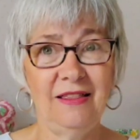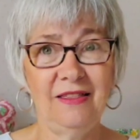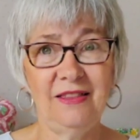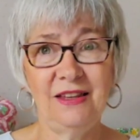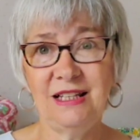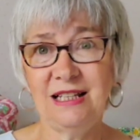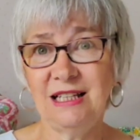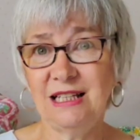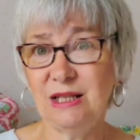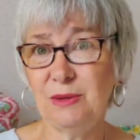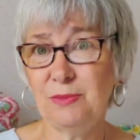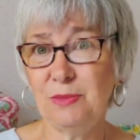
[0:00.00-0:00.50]

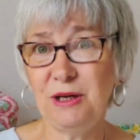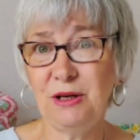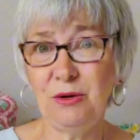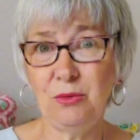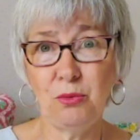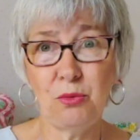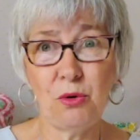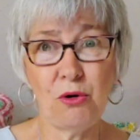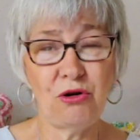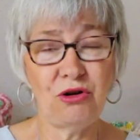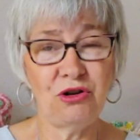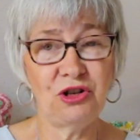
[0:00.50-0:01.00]
This is
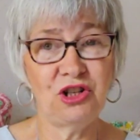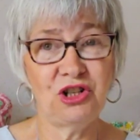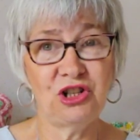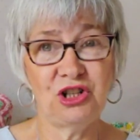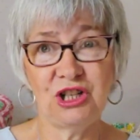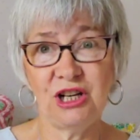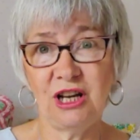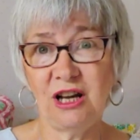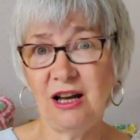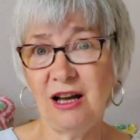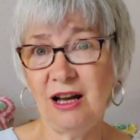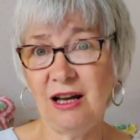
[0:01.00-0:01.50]
being
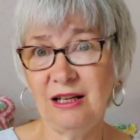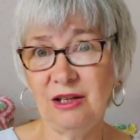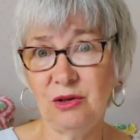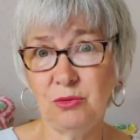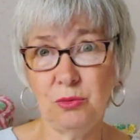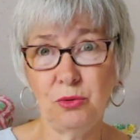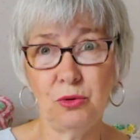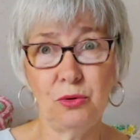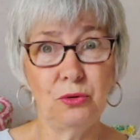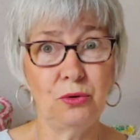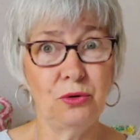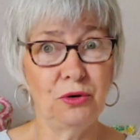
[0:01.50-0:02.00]
washed and
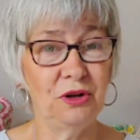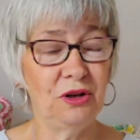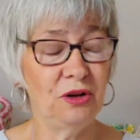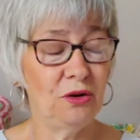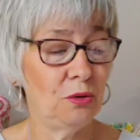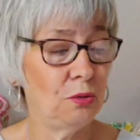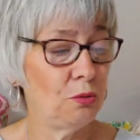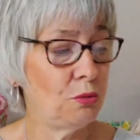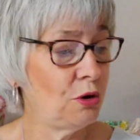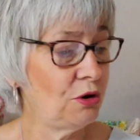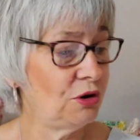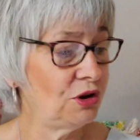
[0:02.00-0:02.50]
worn,